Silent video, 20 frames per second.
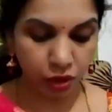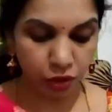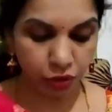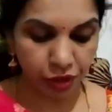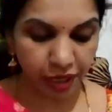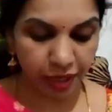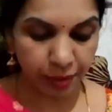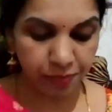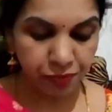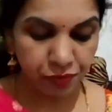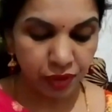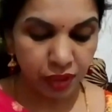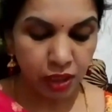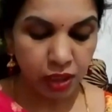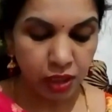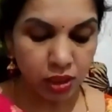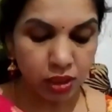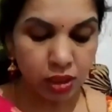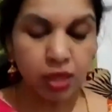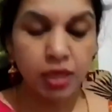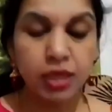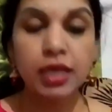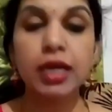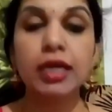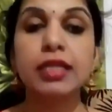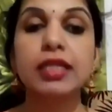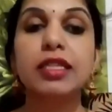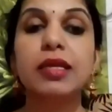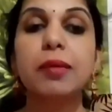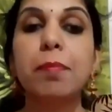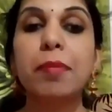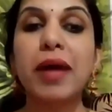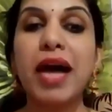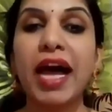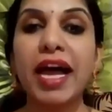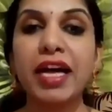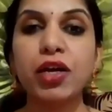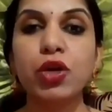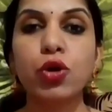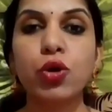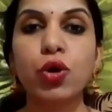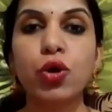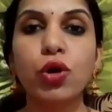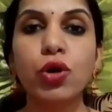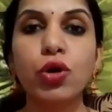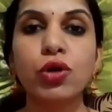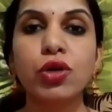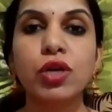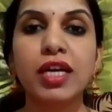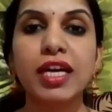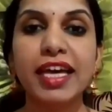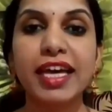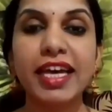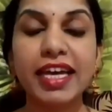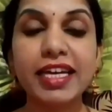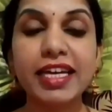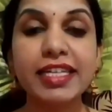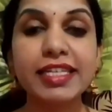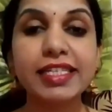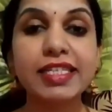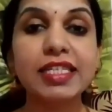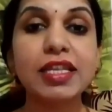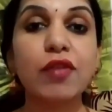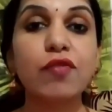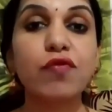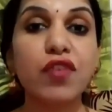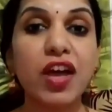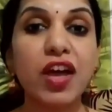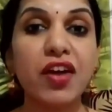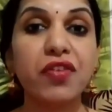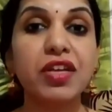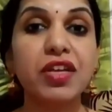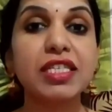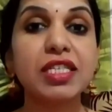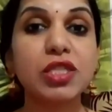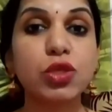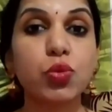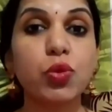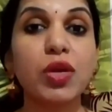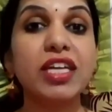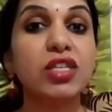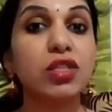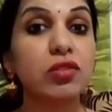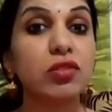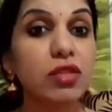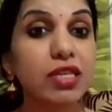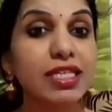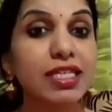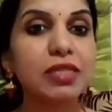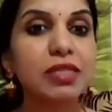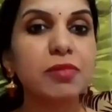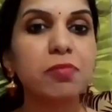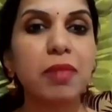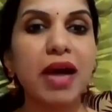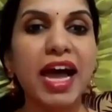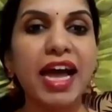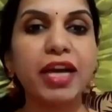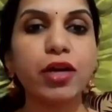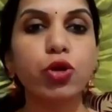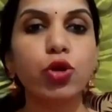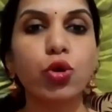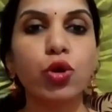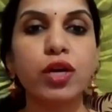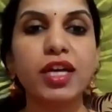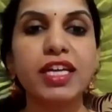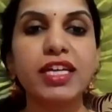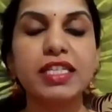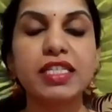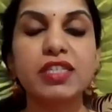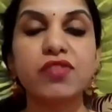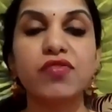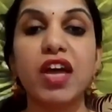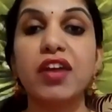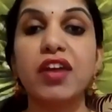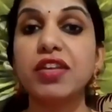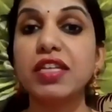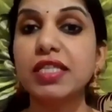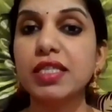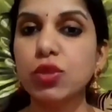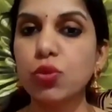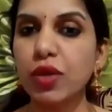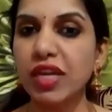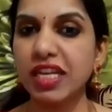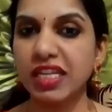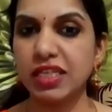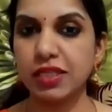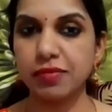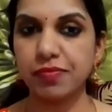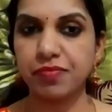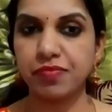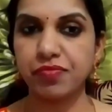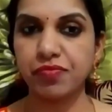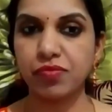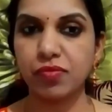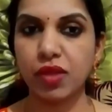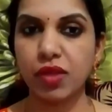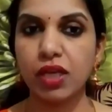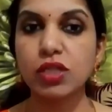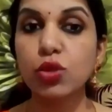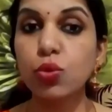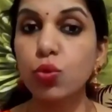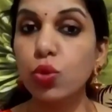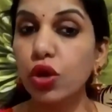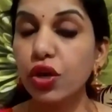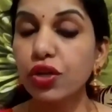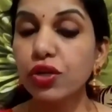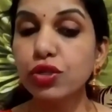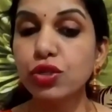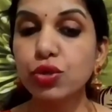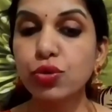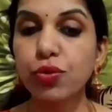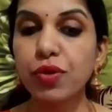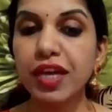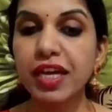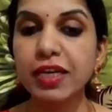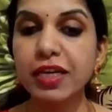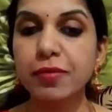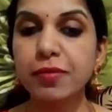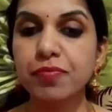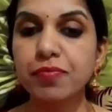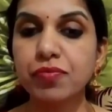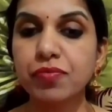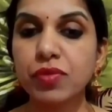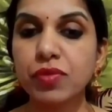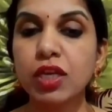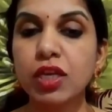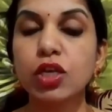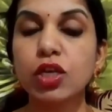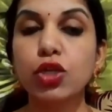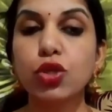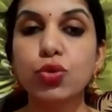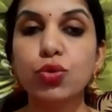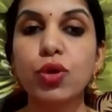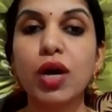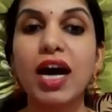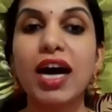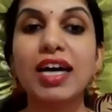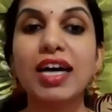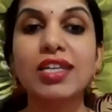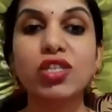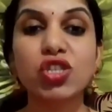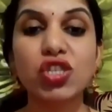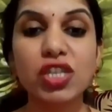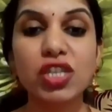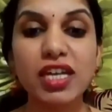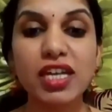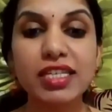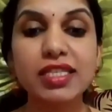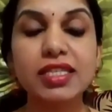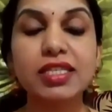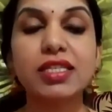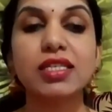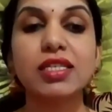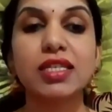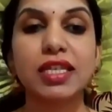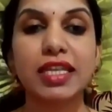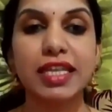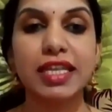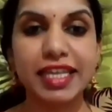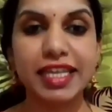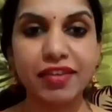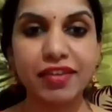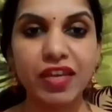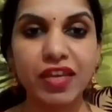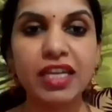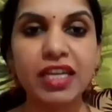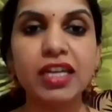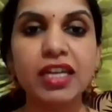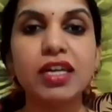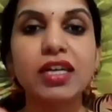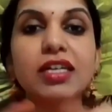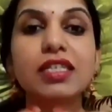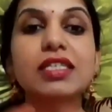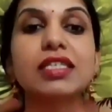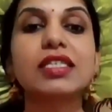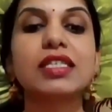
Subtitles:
Okay. The mango is very sweet. This mango is very sweet. So what are you doing? You are just giving a